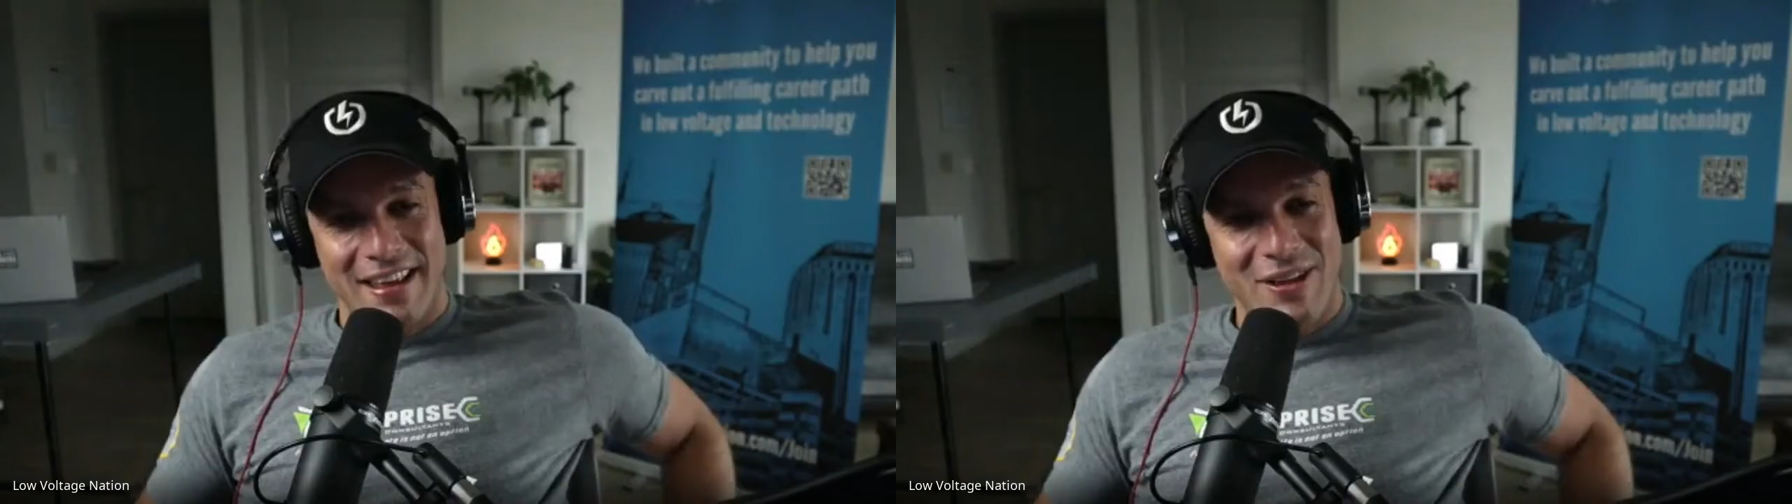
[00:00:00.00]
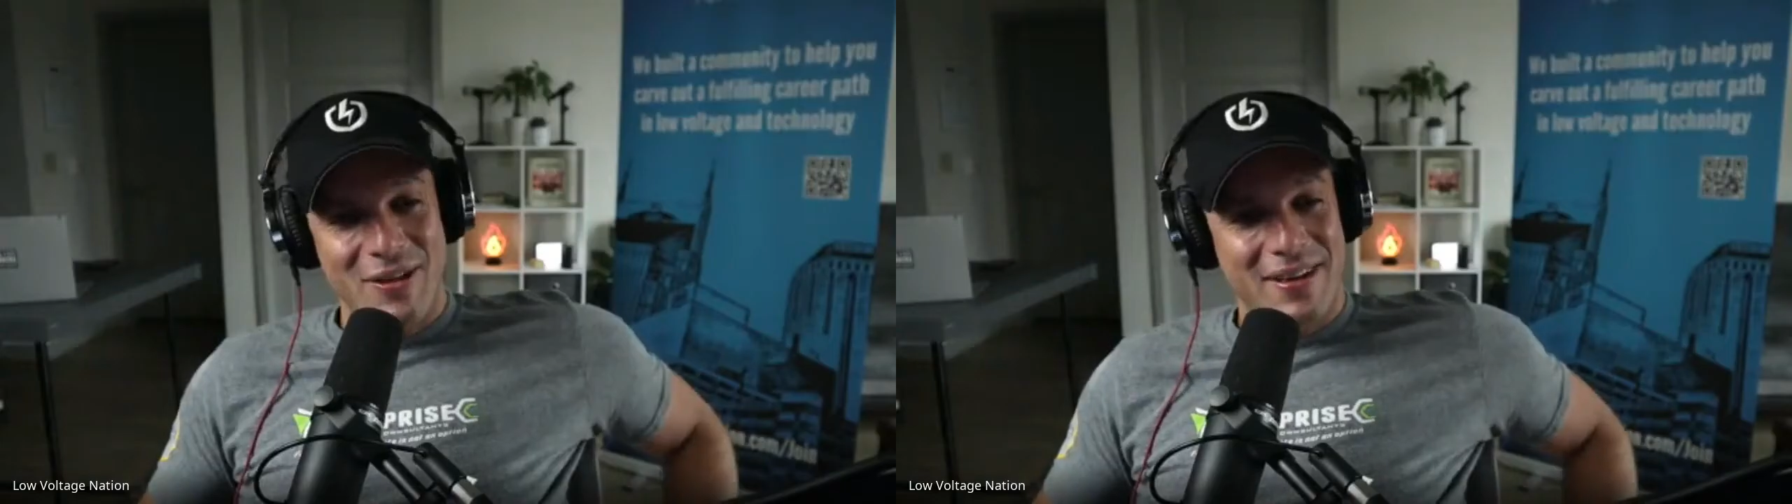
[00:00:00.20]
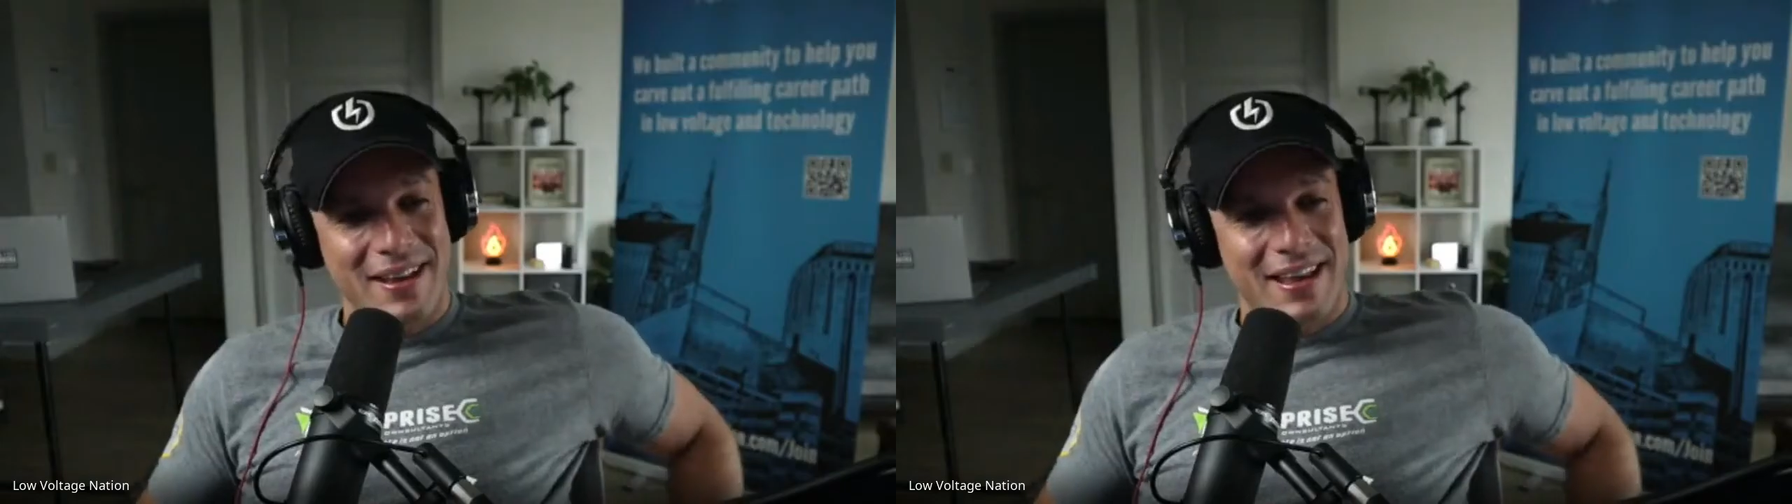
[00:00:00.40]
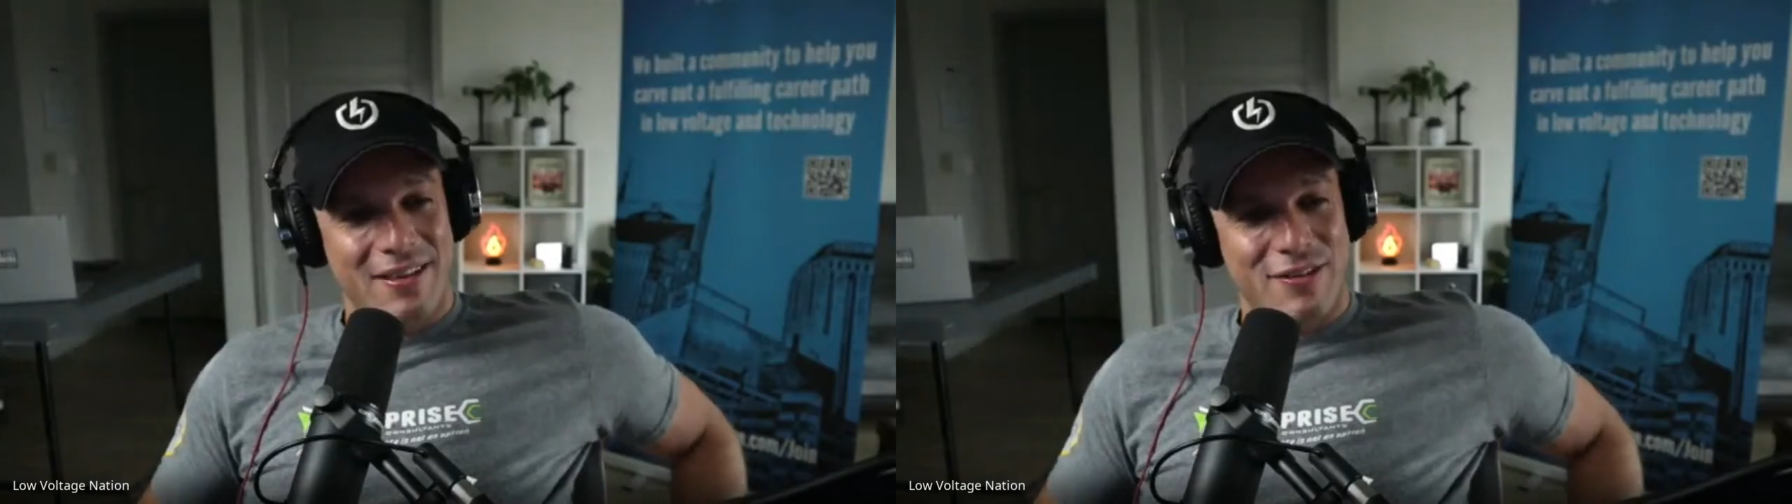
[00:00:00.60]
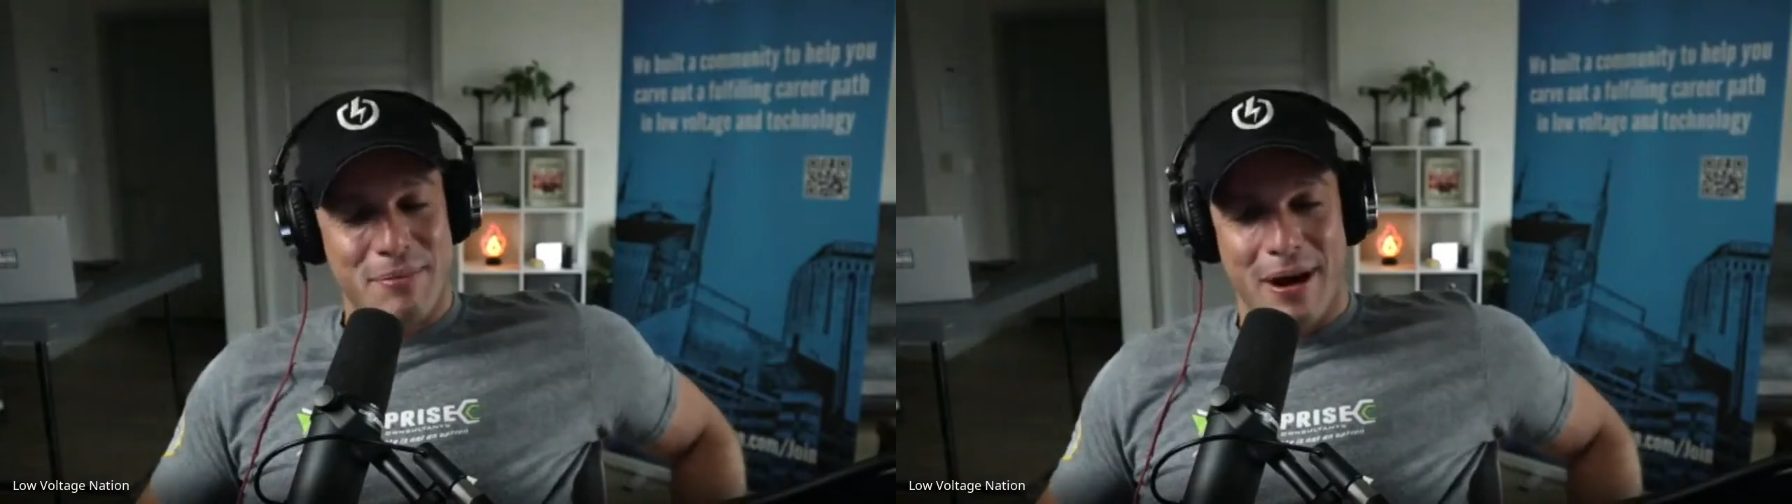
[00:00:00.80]
you can
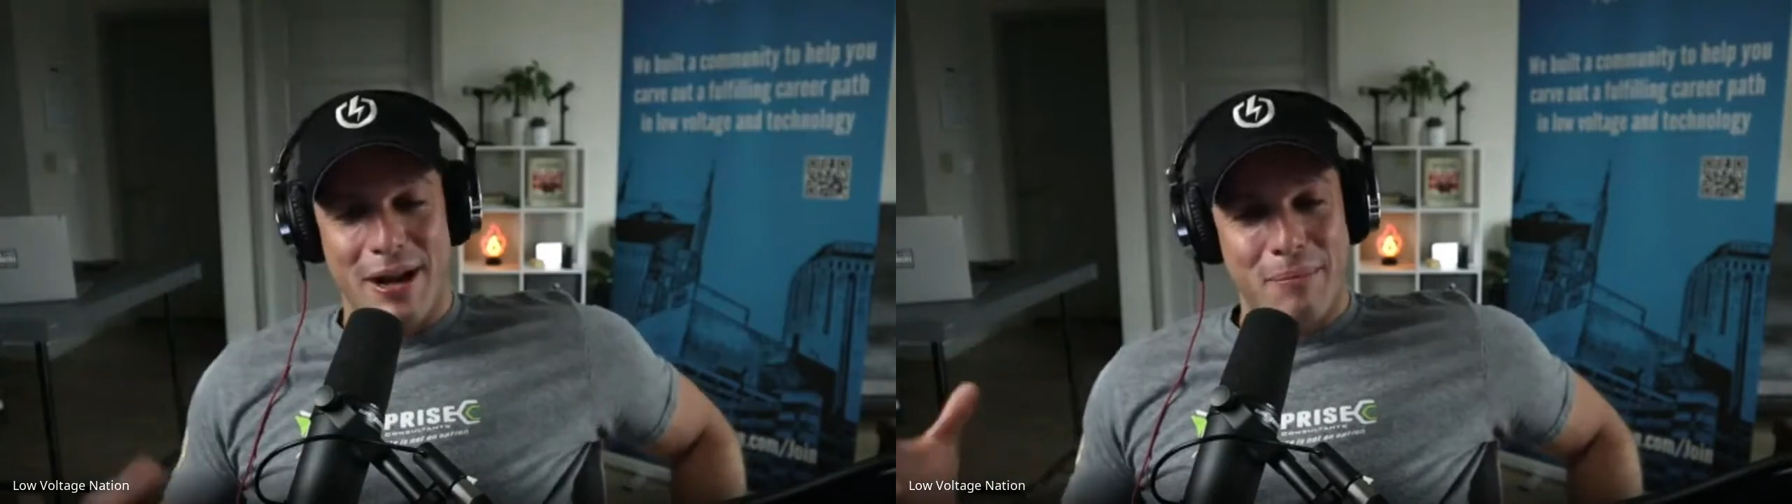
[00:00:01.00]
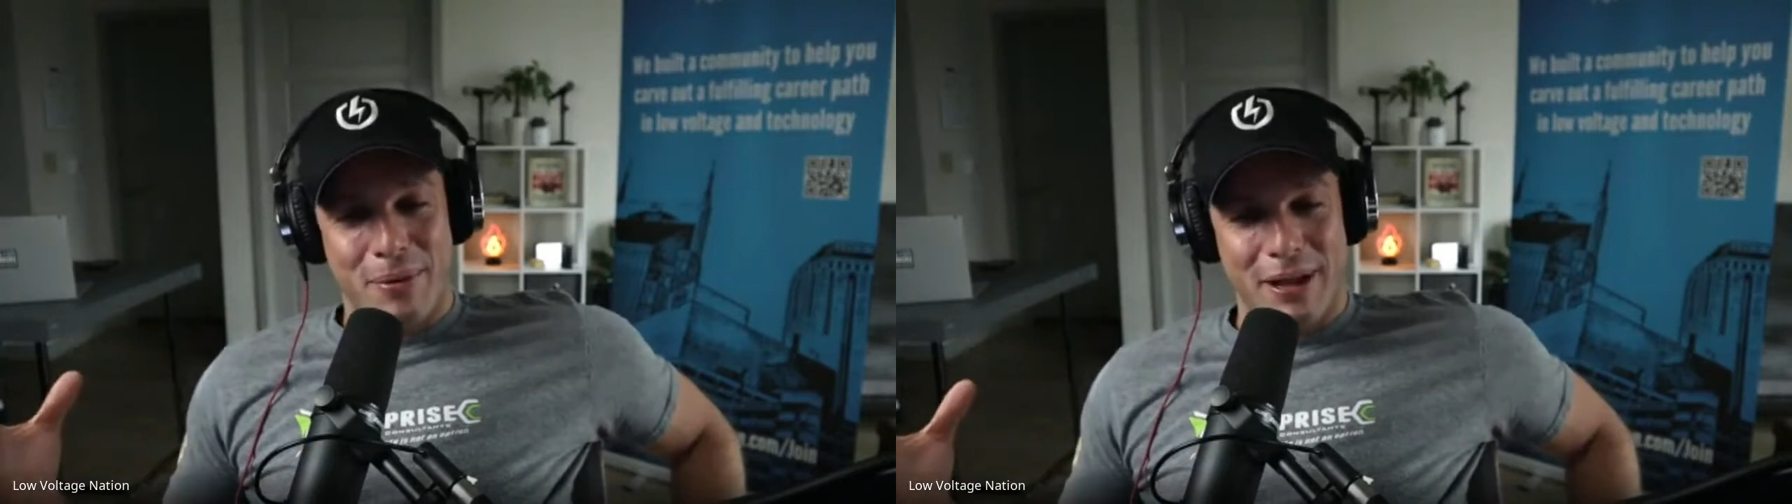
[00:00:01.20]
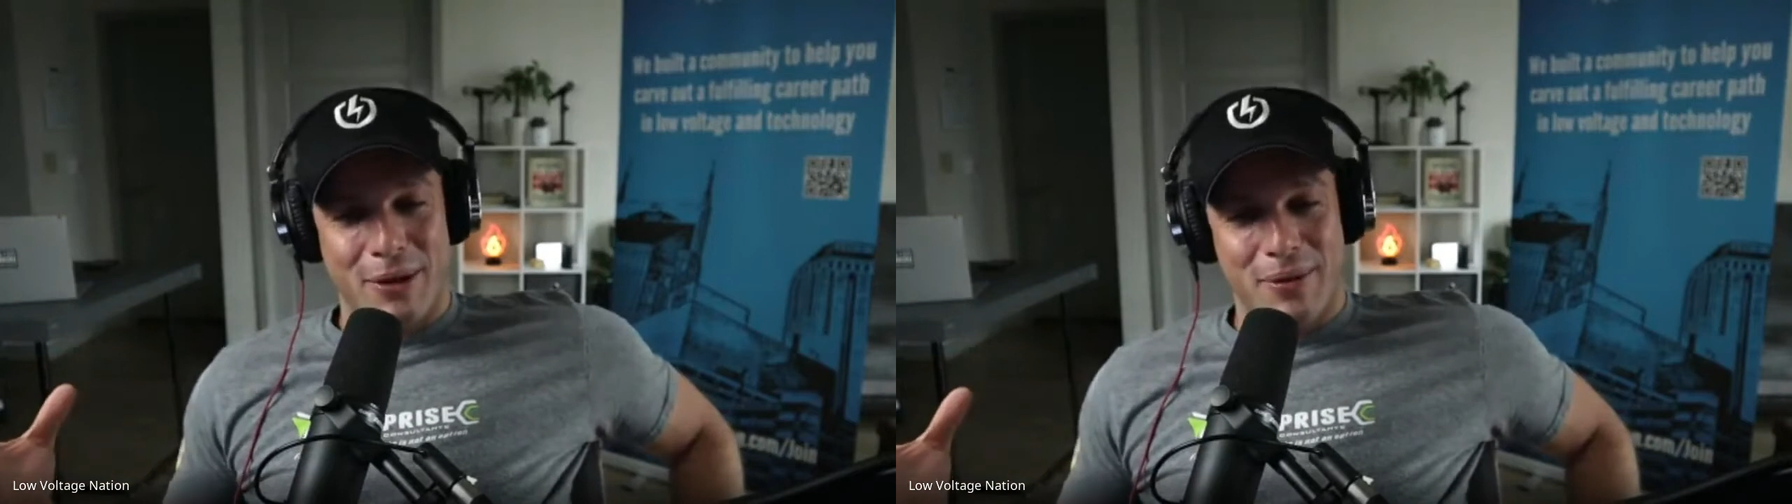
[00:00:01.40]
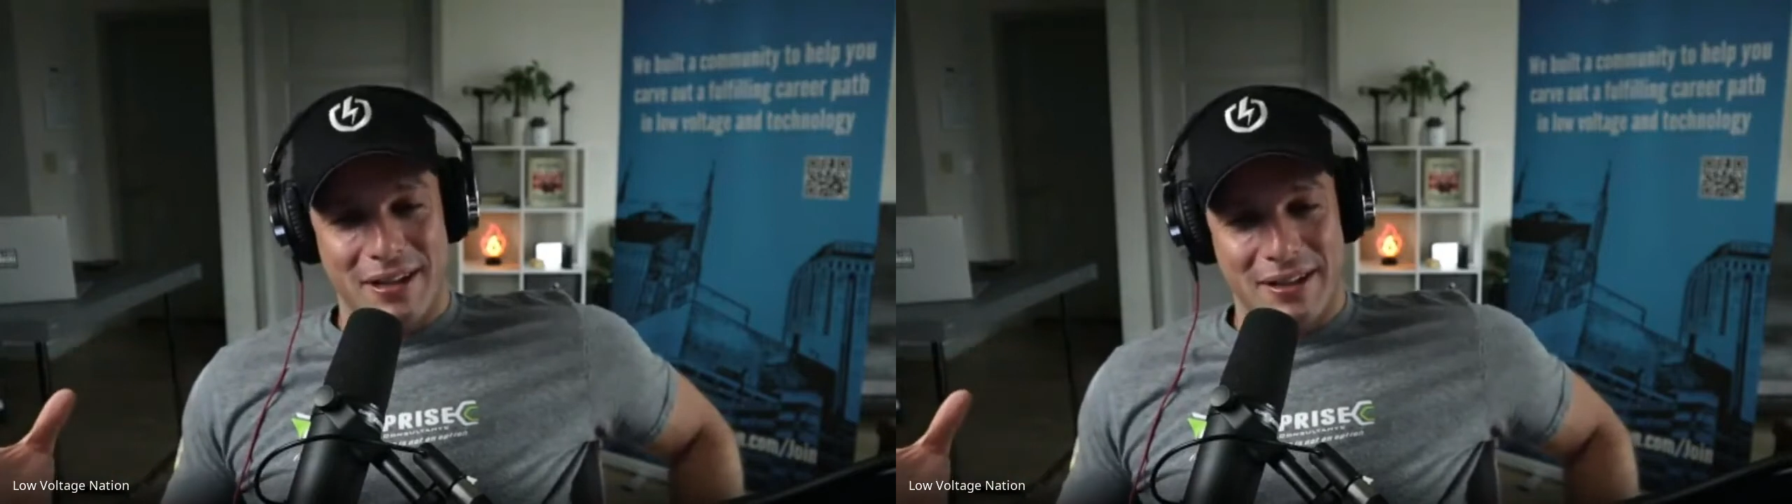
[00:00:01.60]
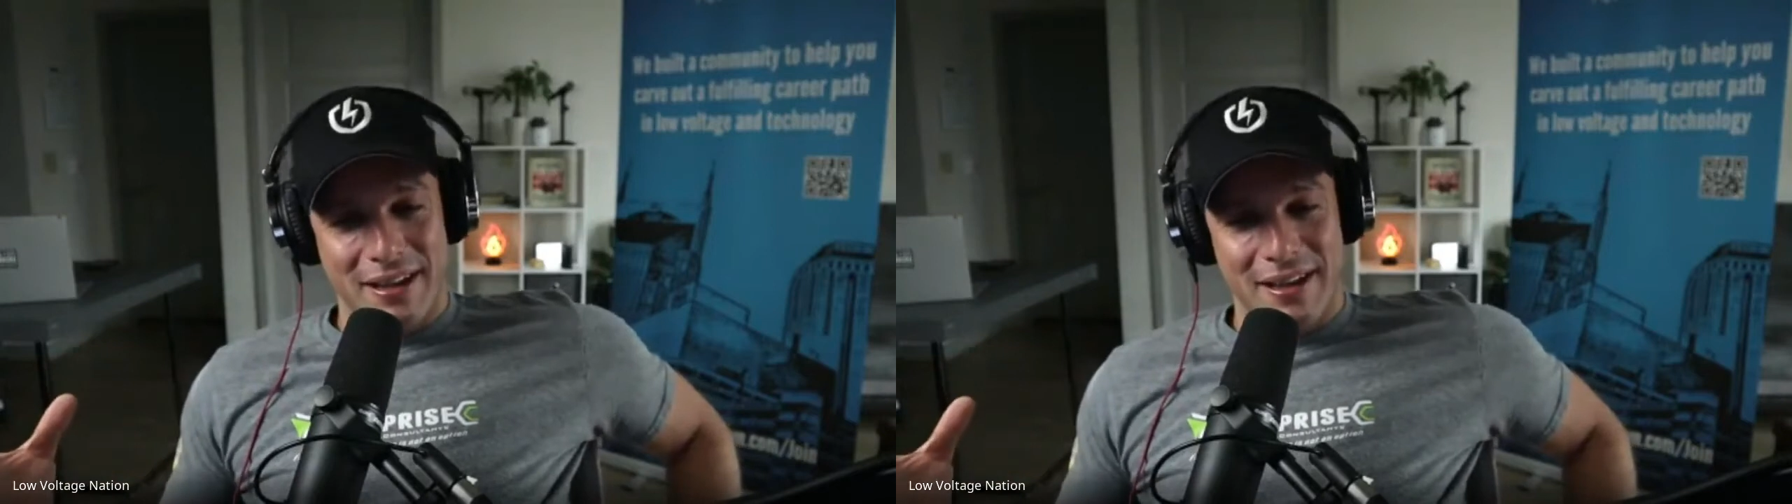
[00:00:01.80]
get spun up pretty
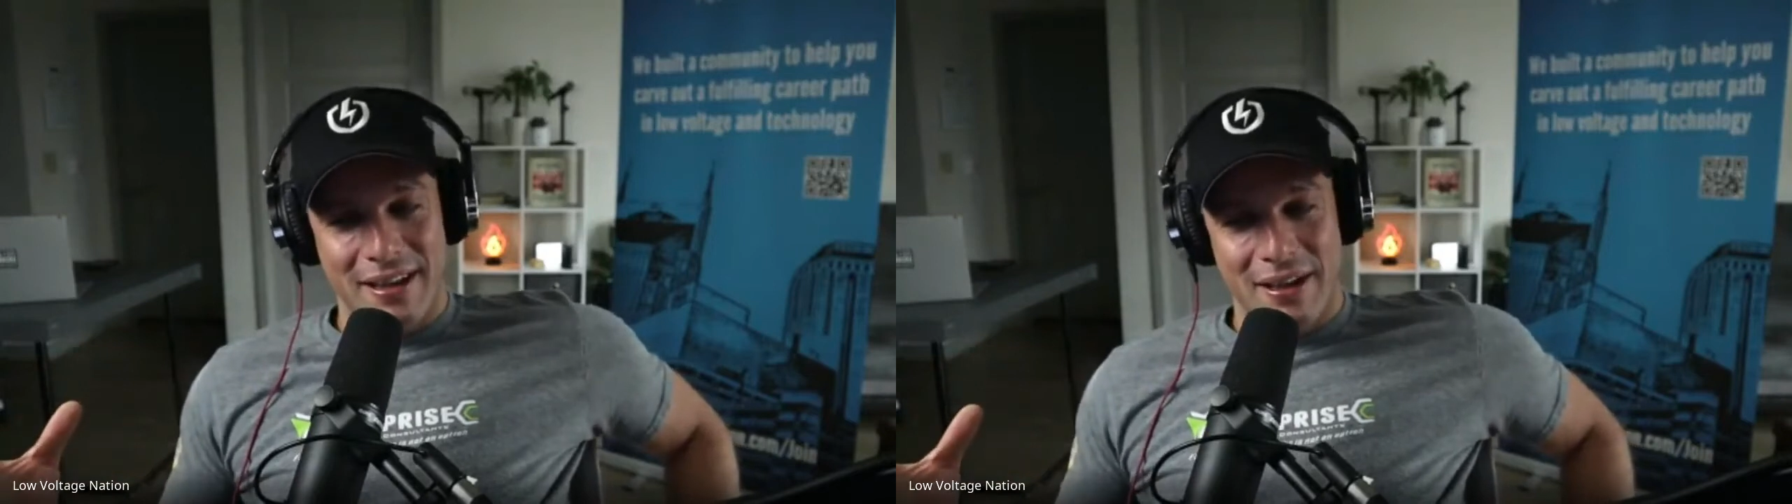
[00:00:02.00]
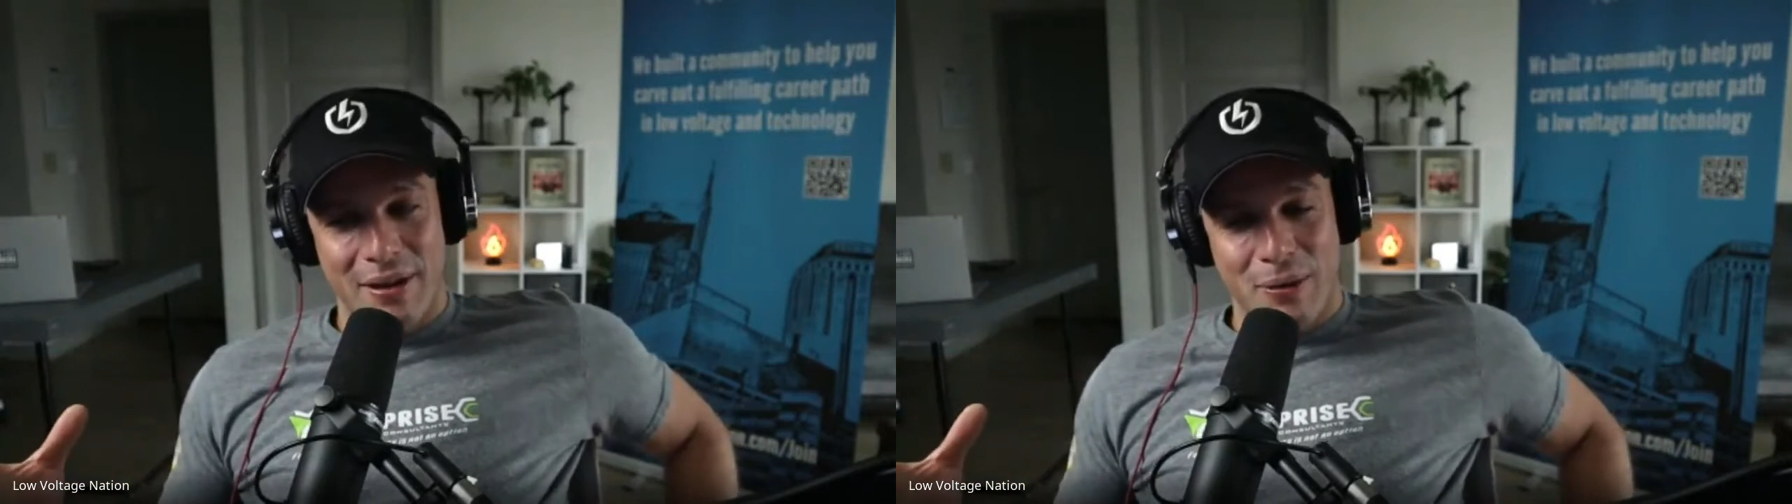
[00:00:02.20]
quickly